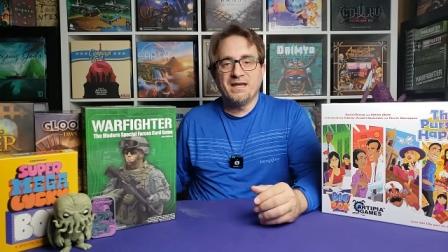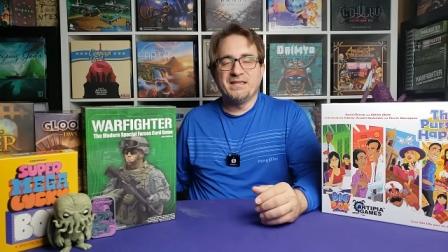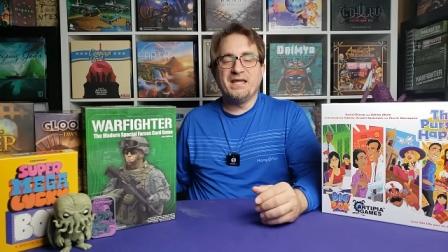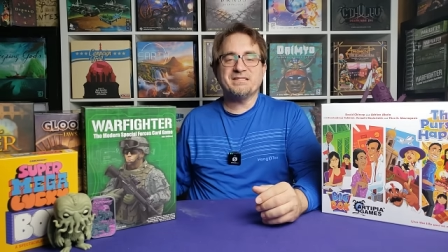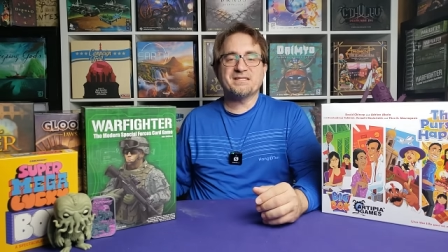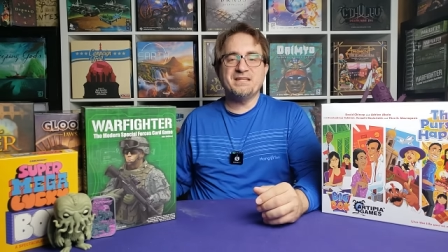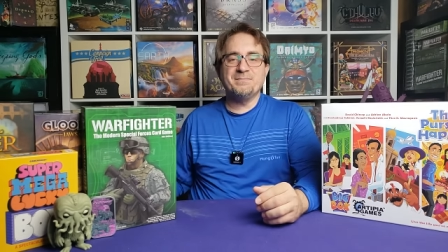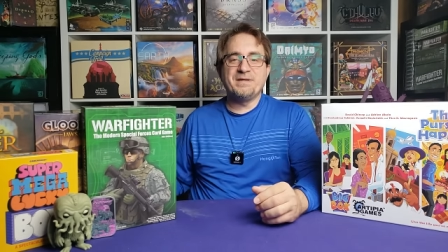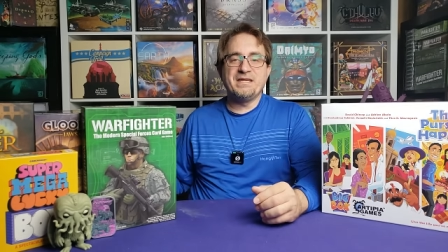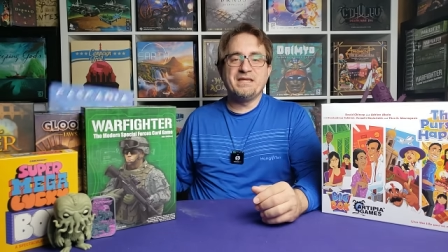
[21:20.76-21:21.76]
And that's going to
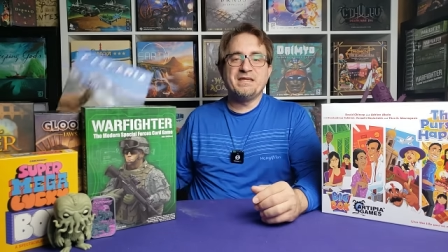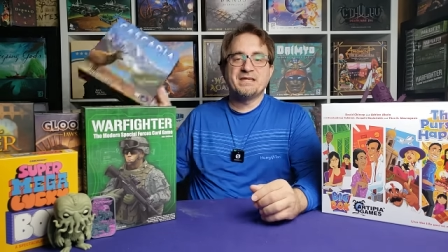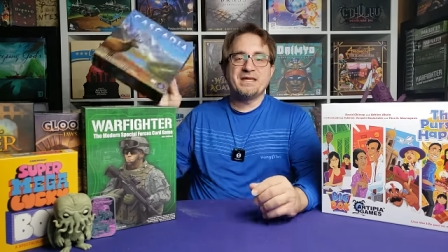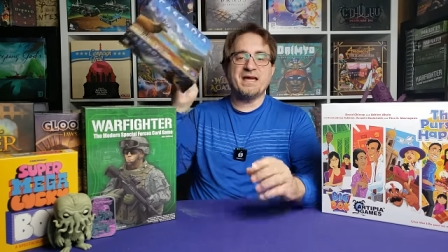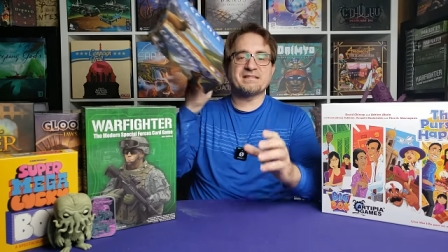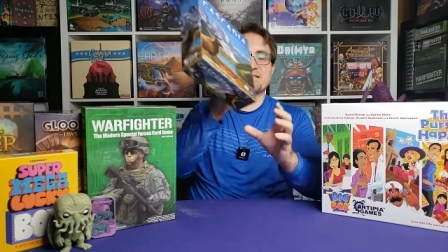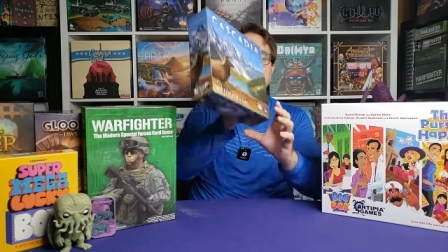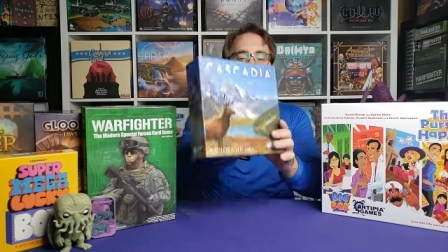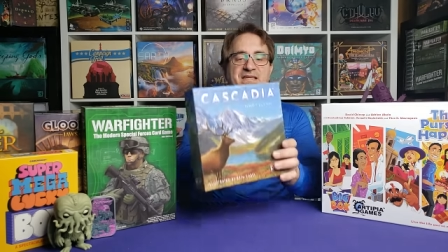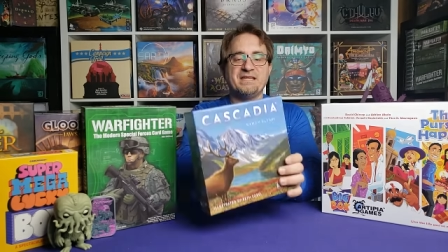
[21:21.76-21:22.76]
be
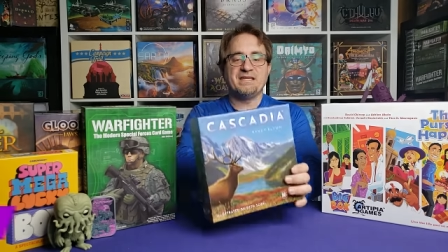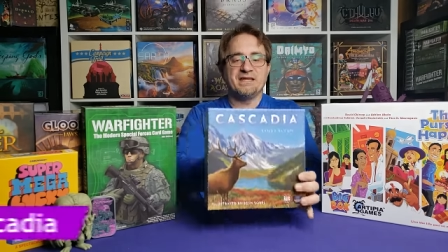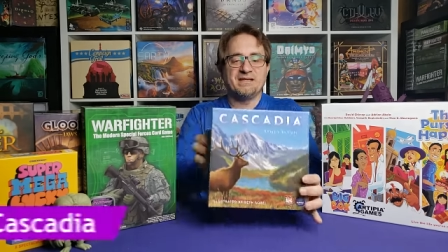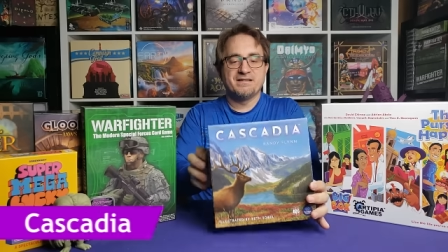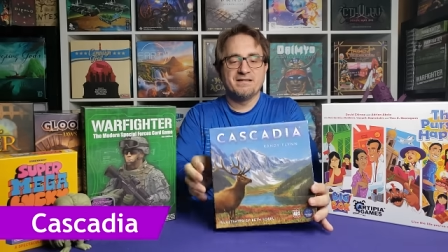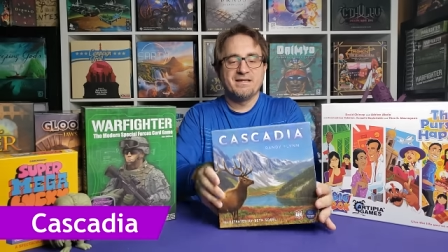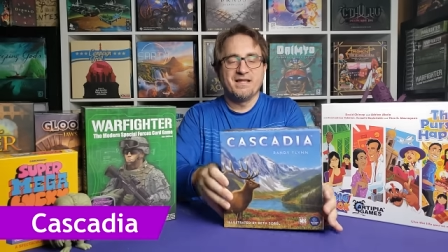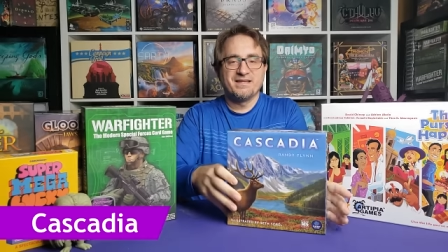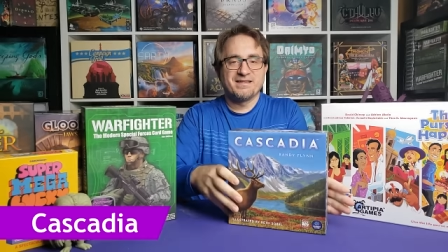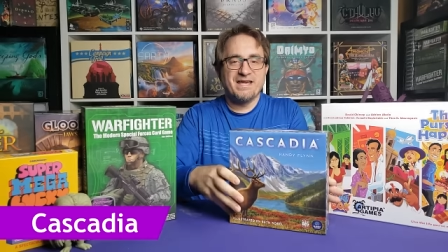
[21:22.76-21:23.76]
Cascadia.
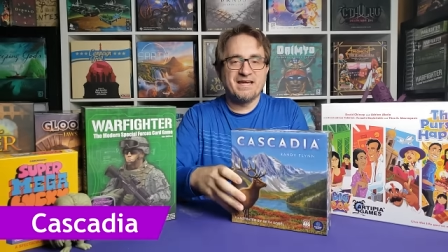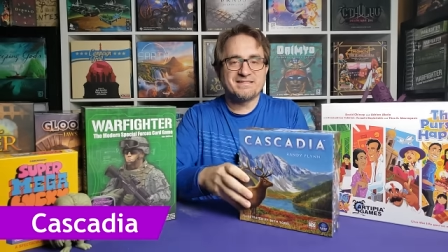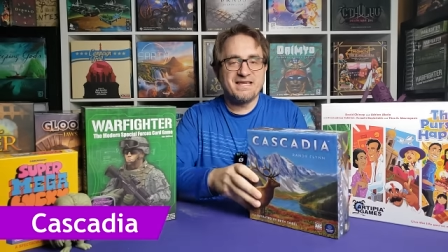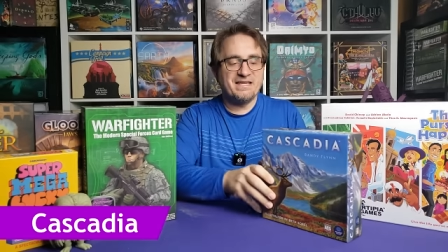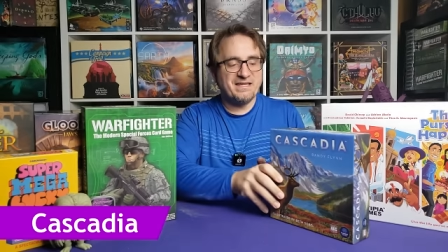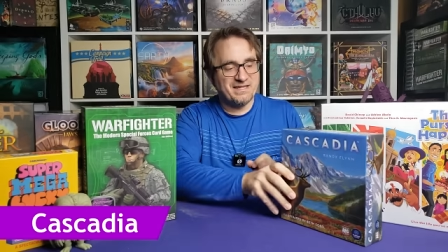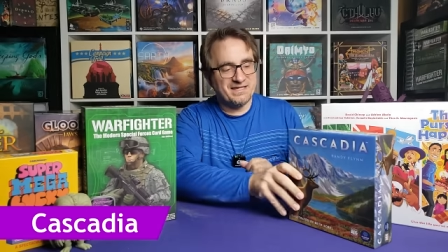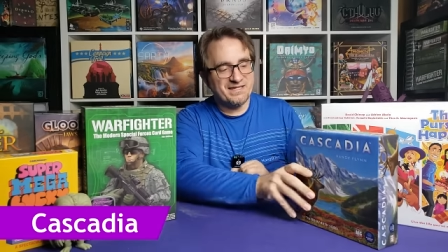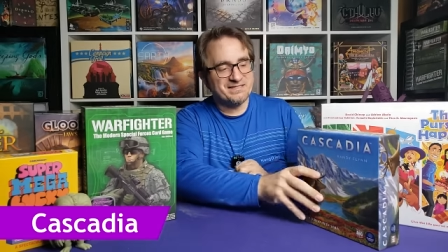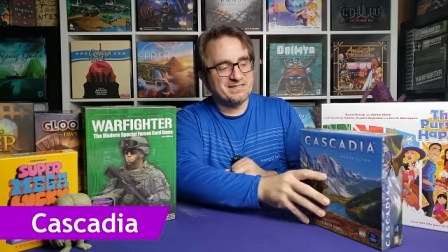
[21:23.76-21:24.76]
Cascadia
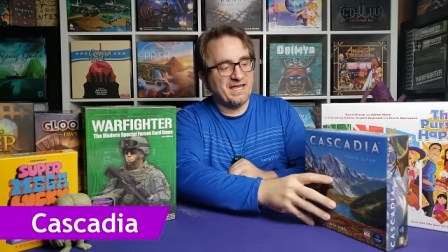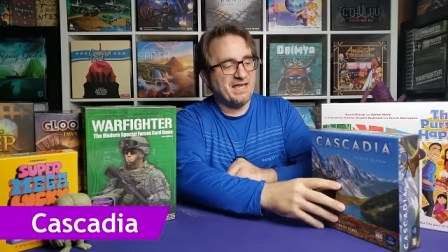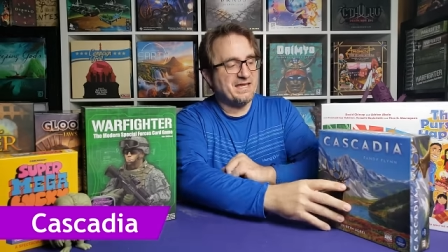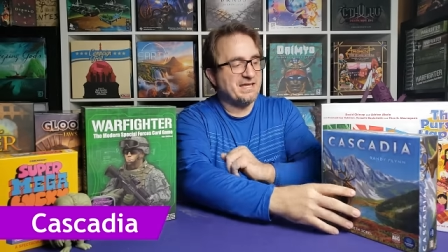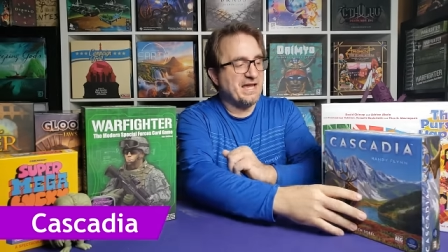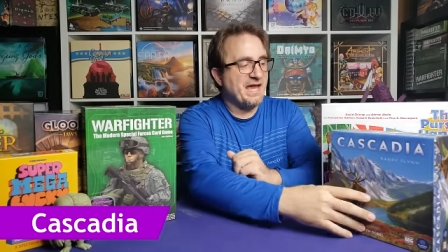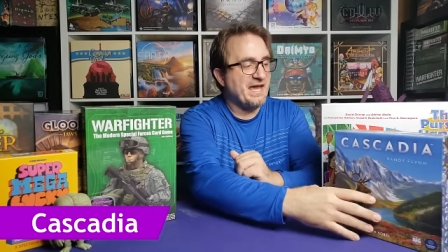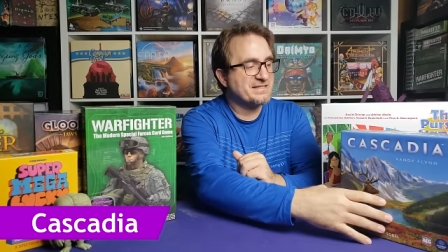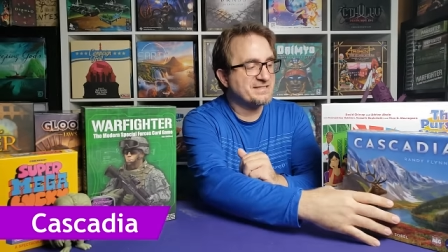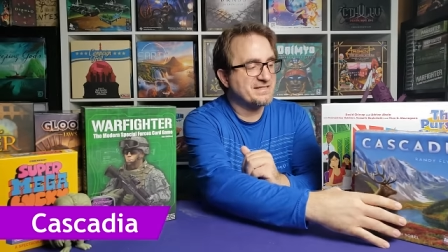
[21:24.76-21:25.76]
is a
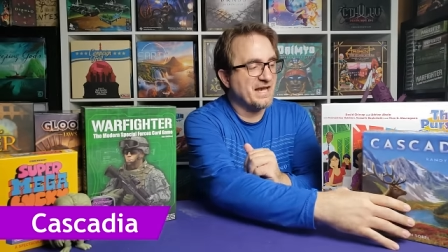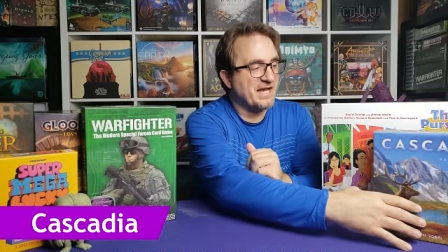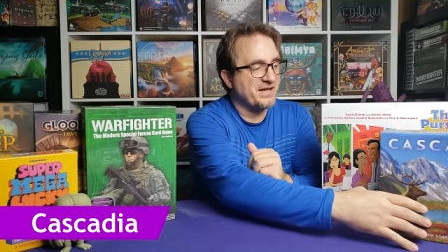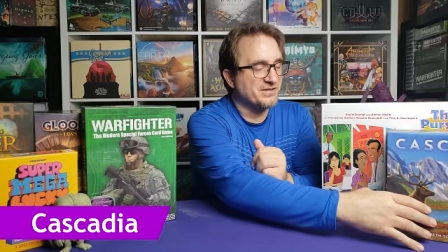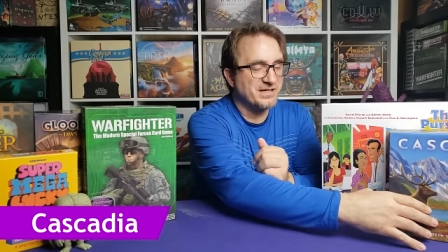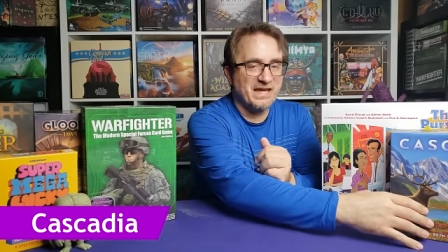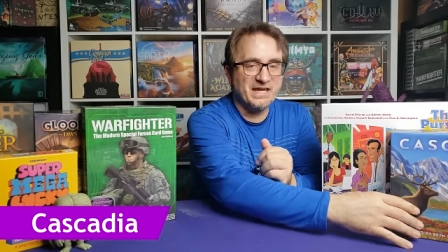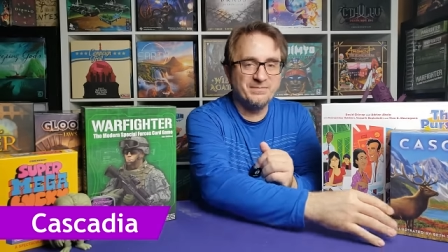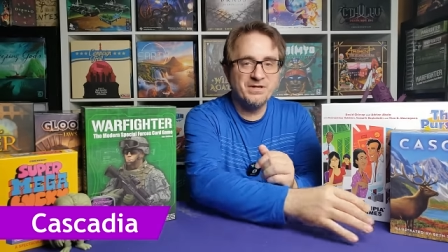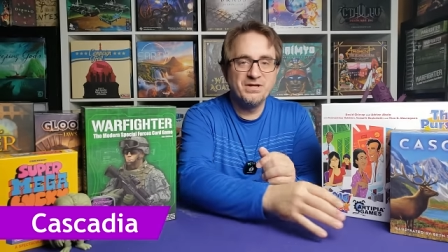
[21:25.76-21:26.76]
hex tile
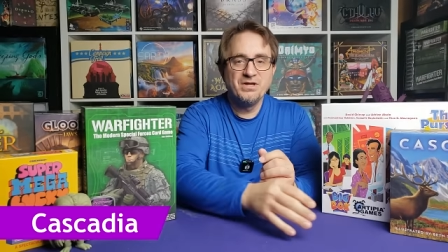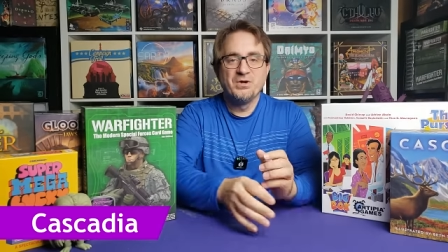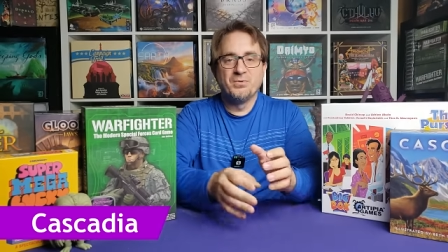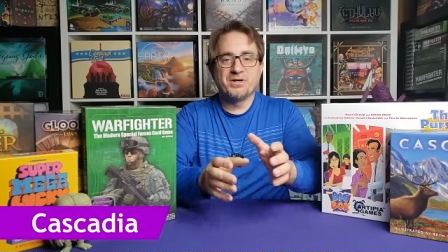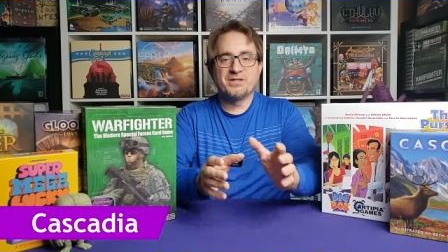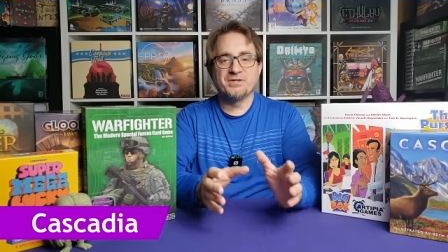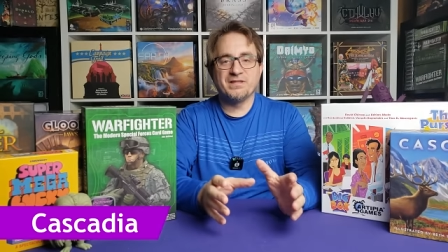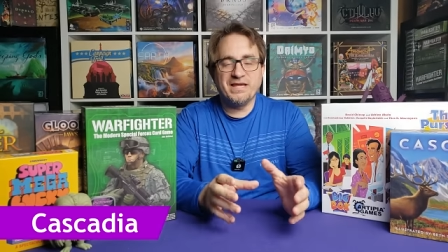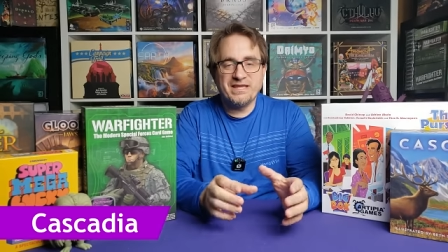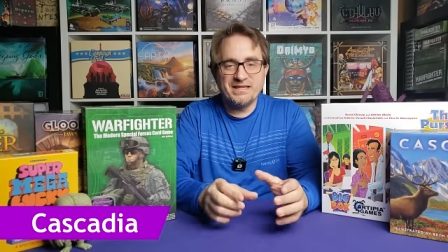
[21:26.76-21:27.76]
game where you're
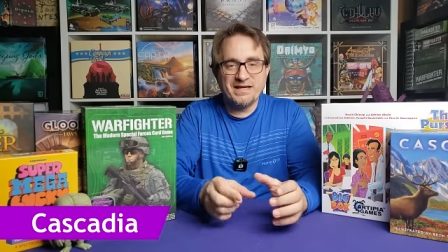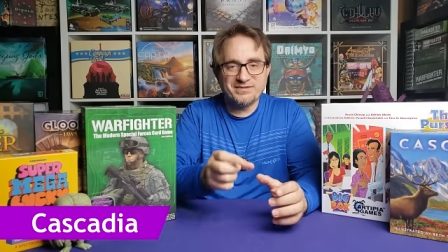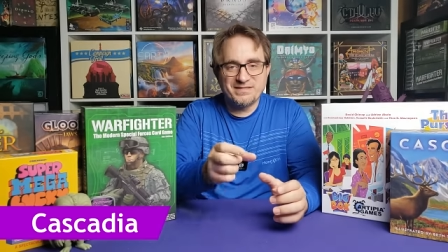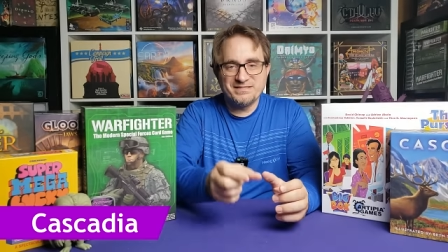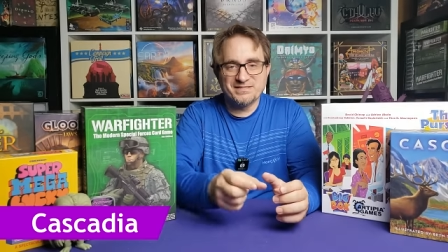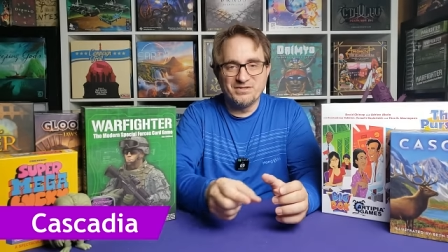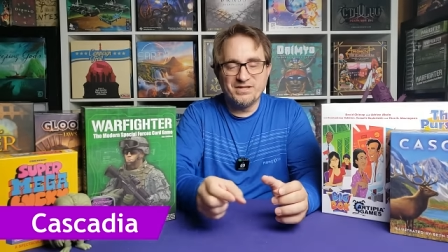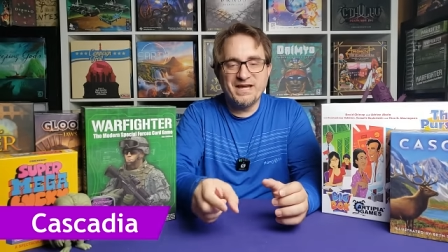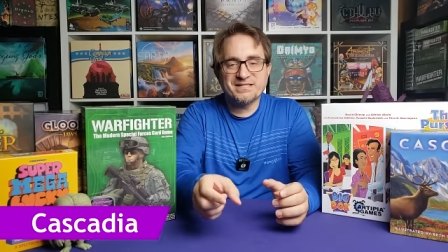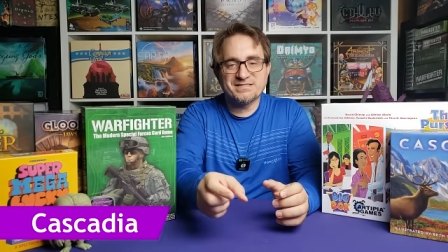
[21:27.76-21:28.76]
laying out these little
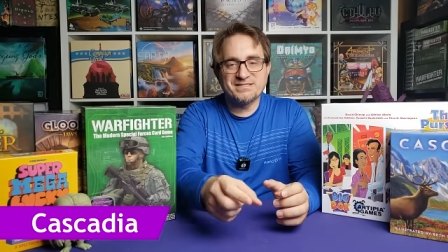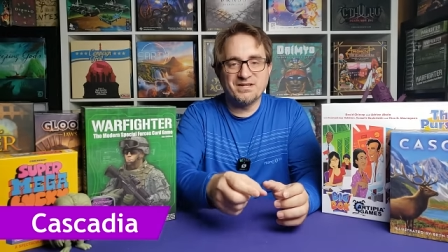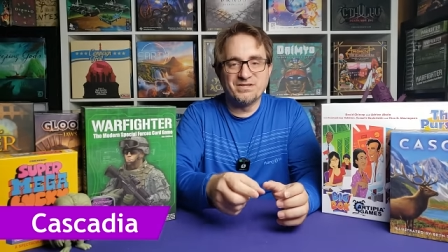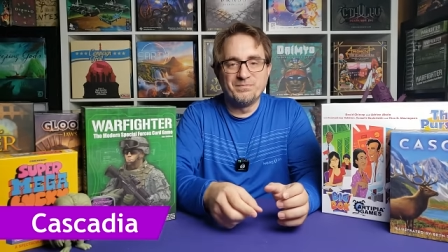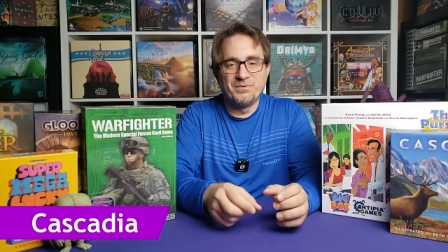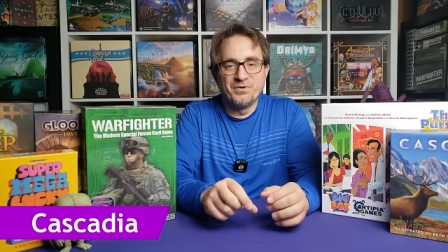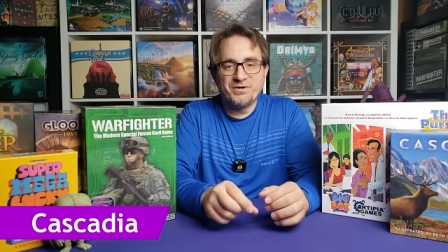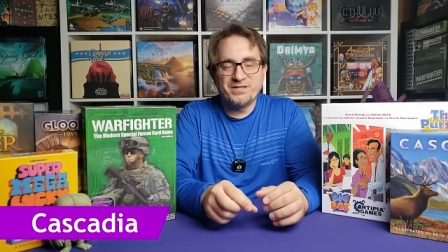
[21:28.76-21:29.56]
hexes on the board